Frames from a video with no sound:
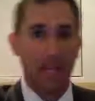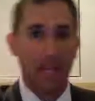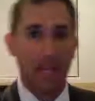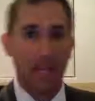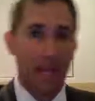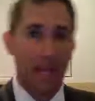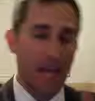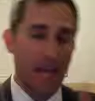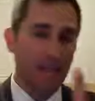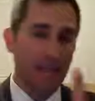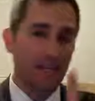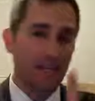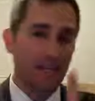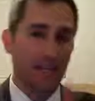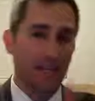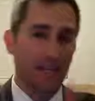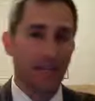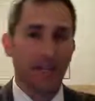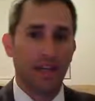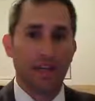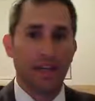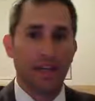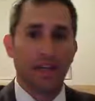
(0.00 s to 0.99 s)
And
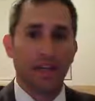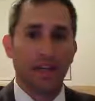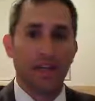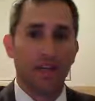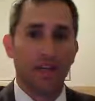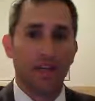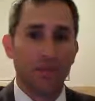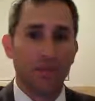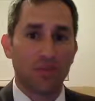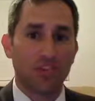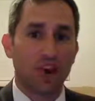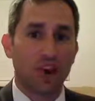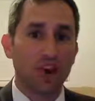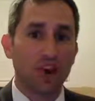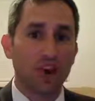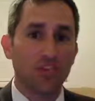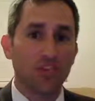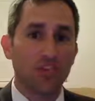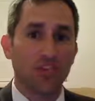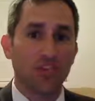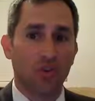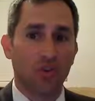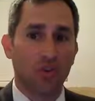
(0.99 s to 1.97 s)
there was
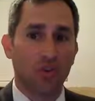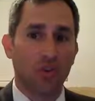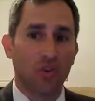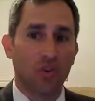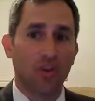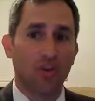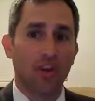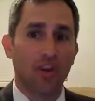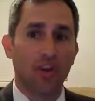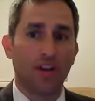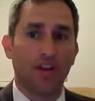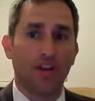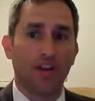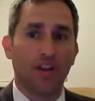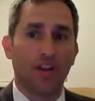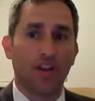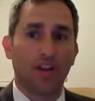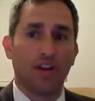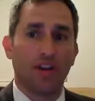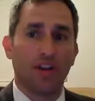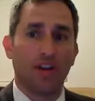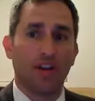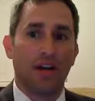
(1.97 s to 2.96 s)
also earlier
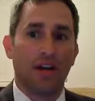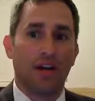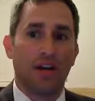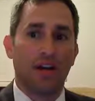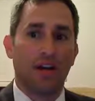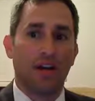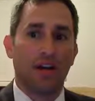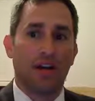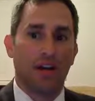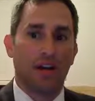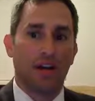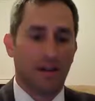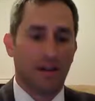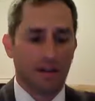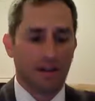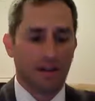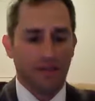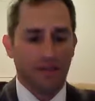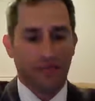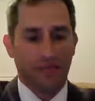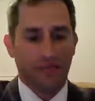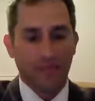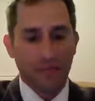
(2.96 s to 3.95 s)

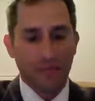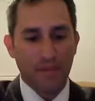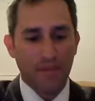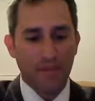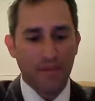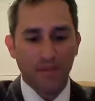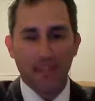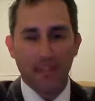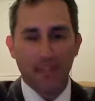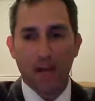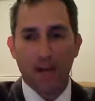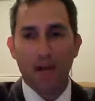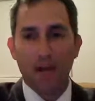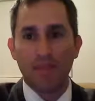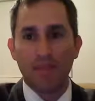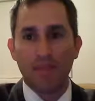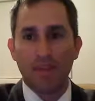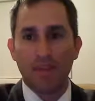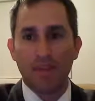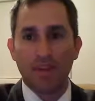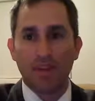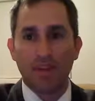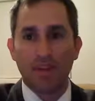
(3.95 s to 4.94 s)
FEMA zombie
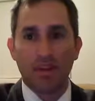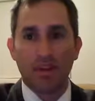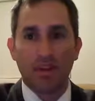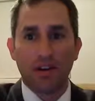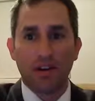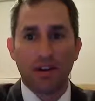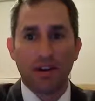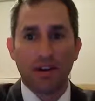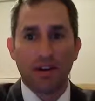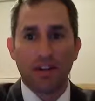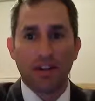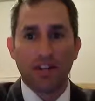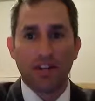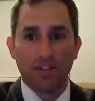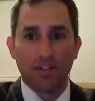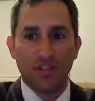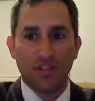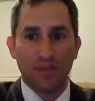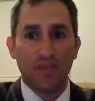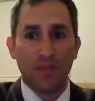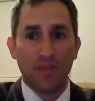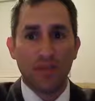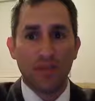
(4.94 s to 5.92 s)
alert. Do you
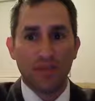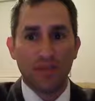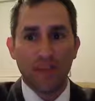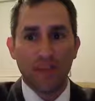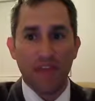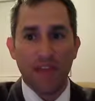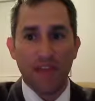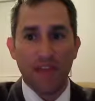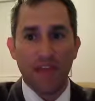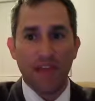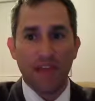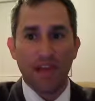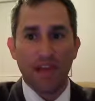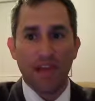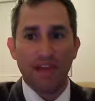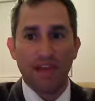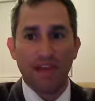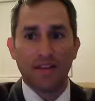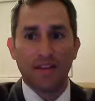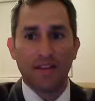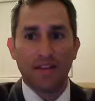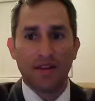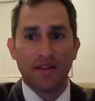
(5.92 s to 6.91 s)
remember that?
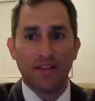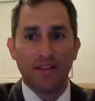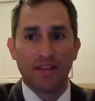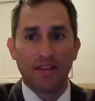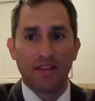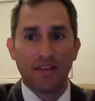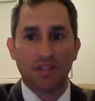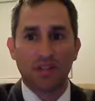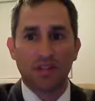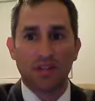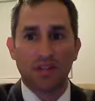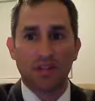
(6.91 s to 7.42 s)
That was,